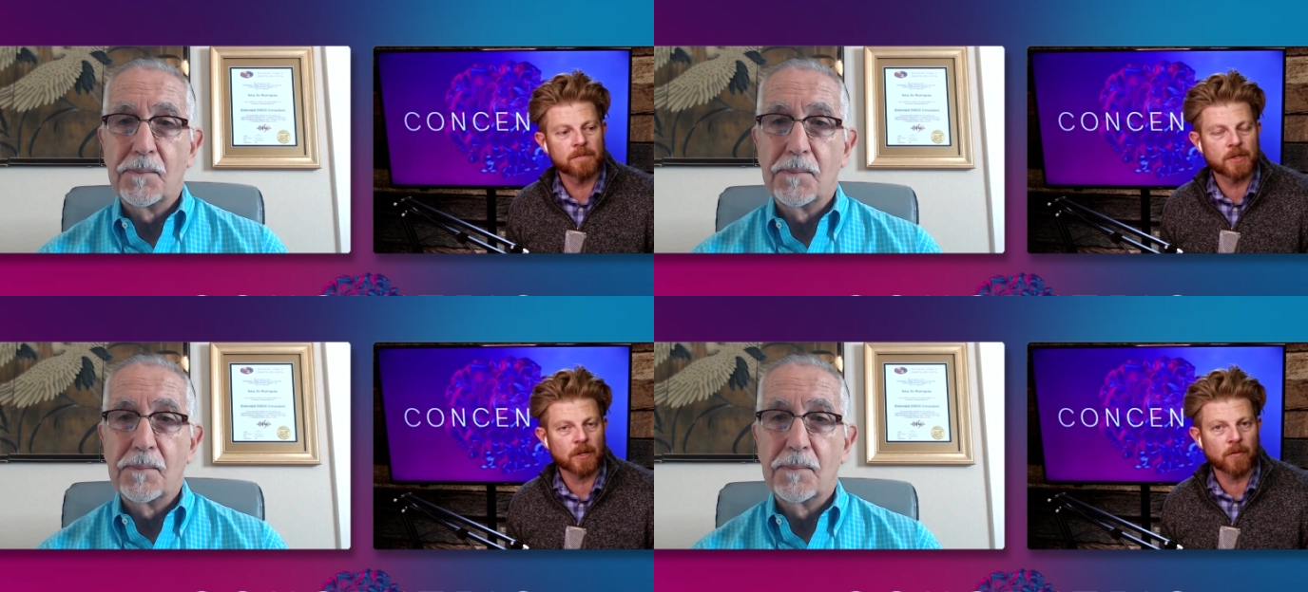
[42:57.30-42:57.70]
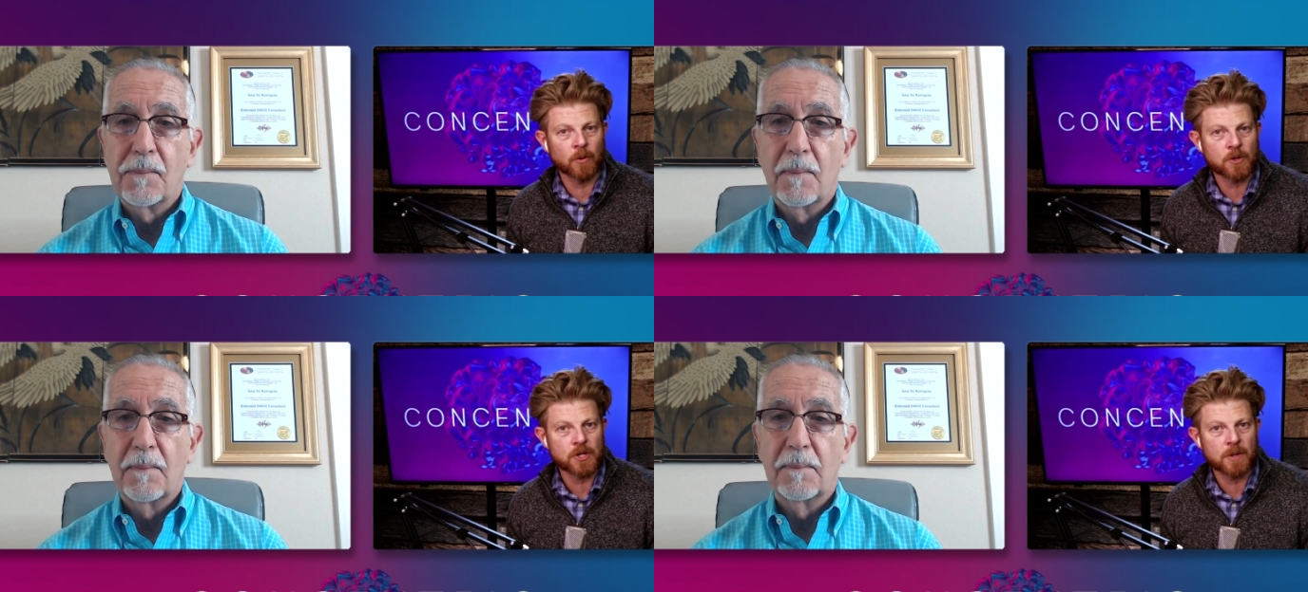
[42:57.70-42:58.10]

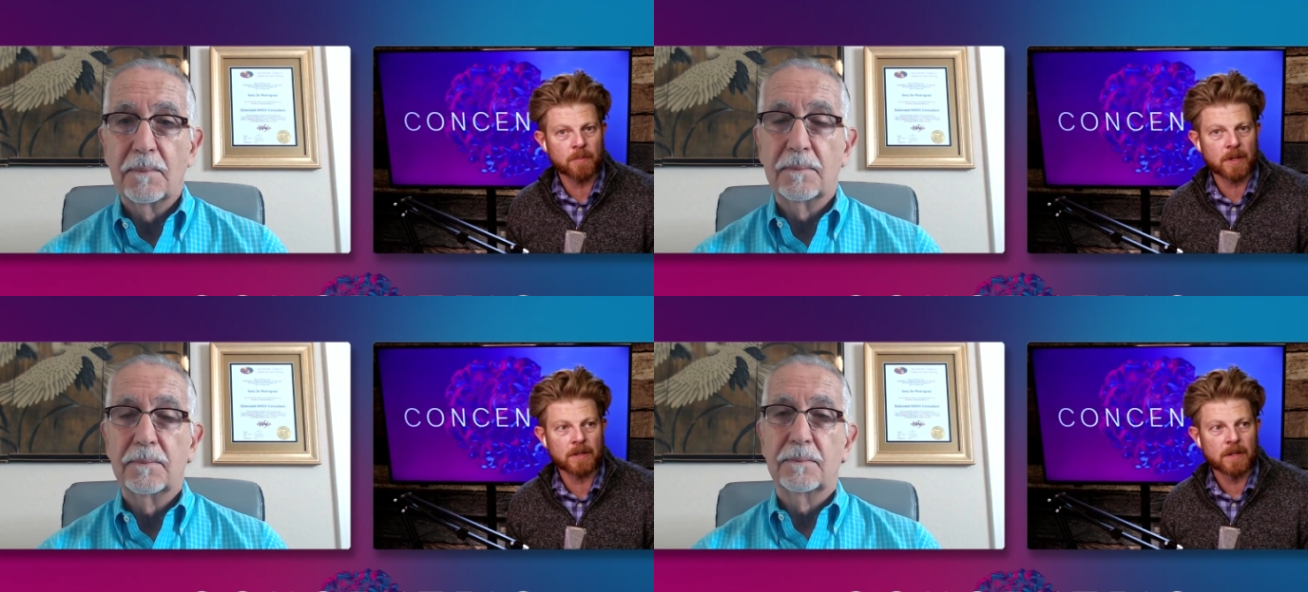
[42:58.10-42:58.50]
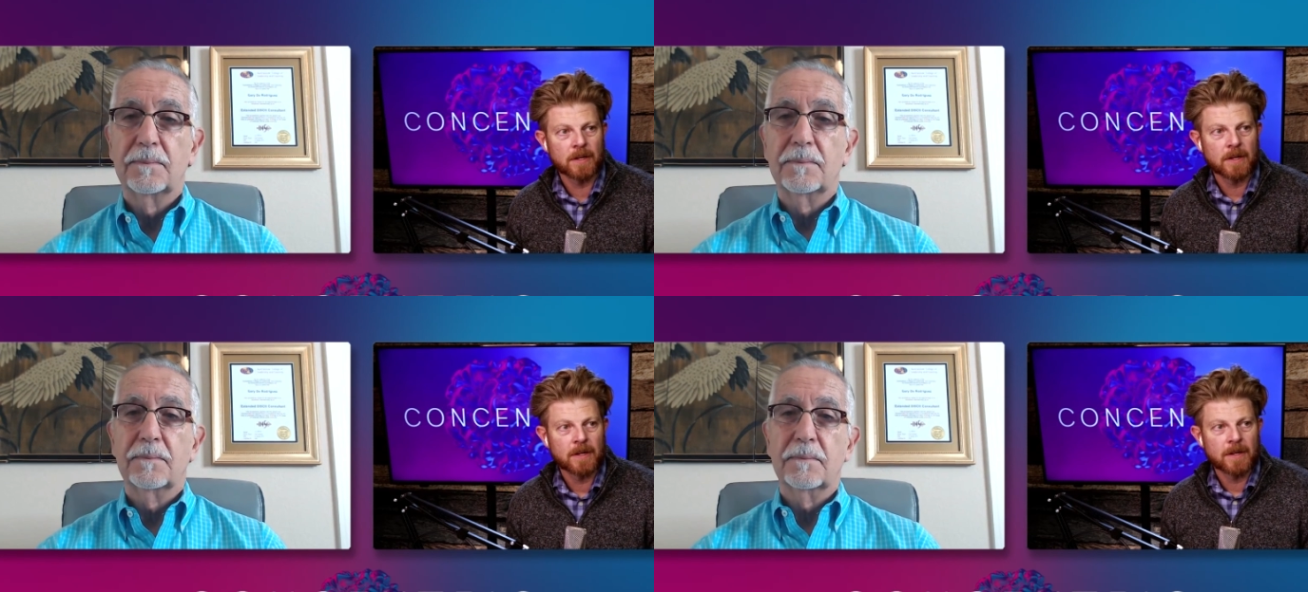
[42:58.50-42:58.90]
Speaker 1: self-ownership and
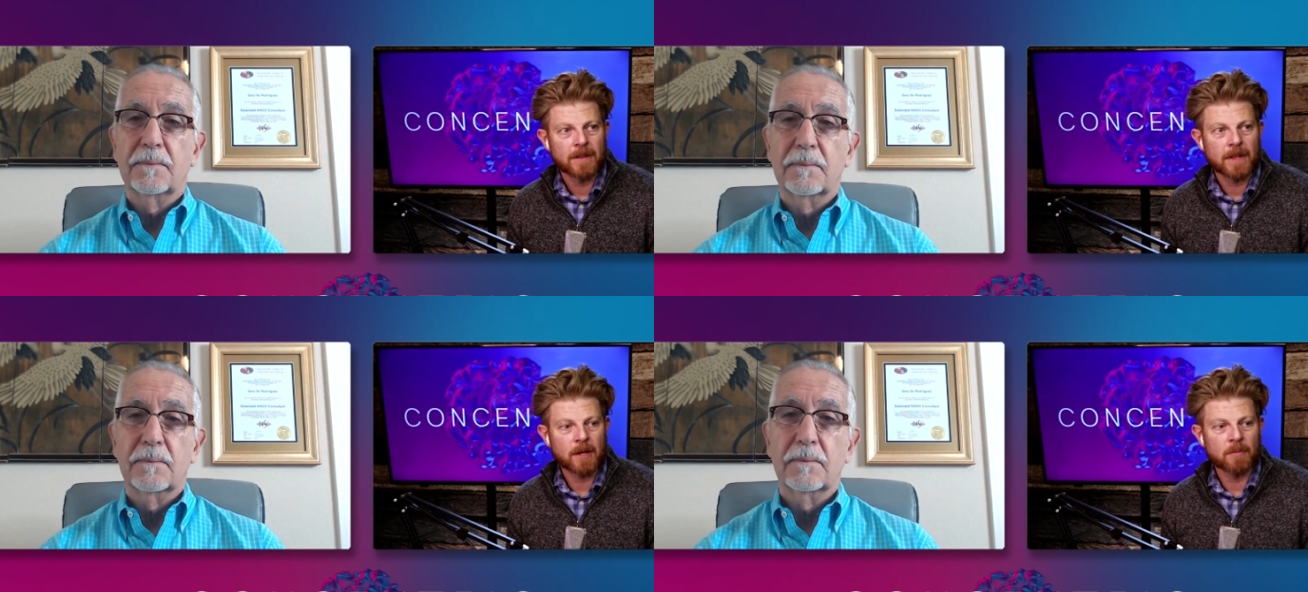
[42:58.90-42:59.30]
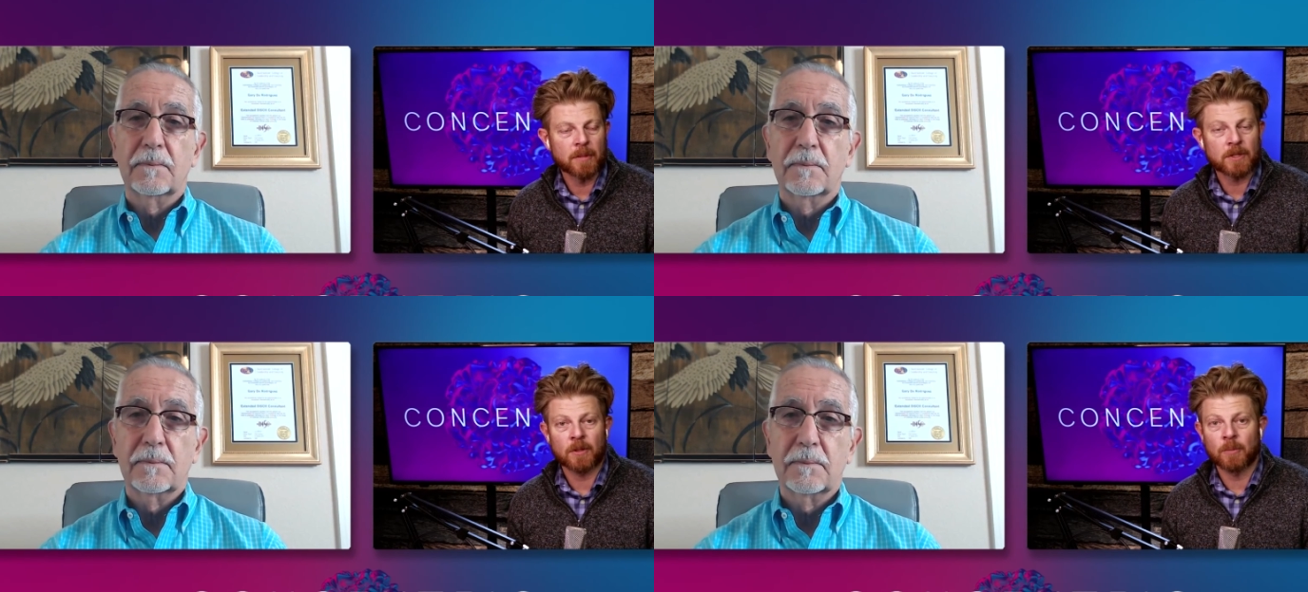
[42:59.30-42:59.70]
that
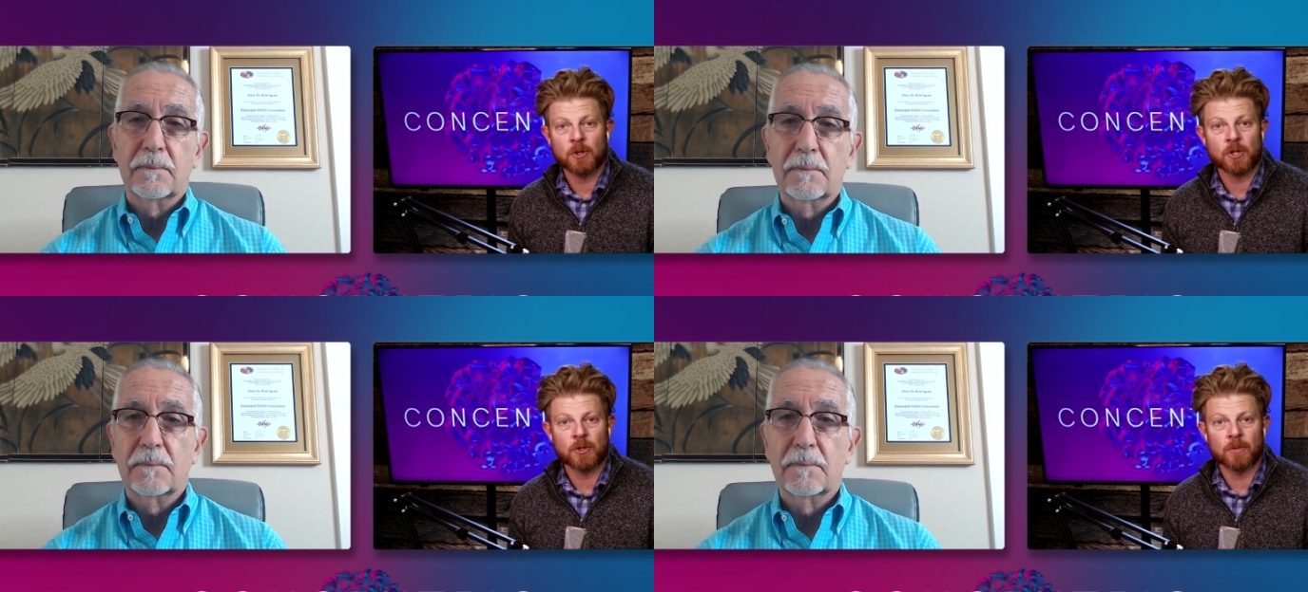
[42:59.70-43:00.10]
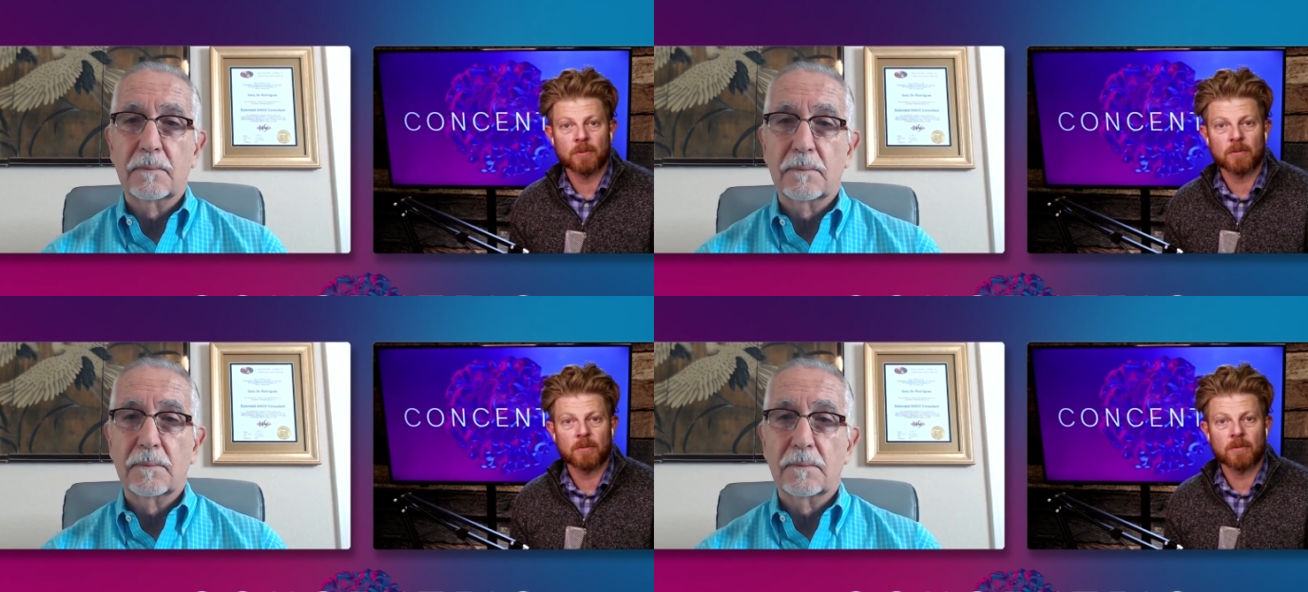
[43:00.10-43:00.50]
mental emotional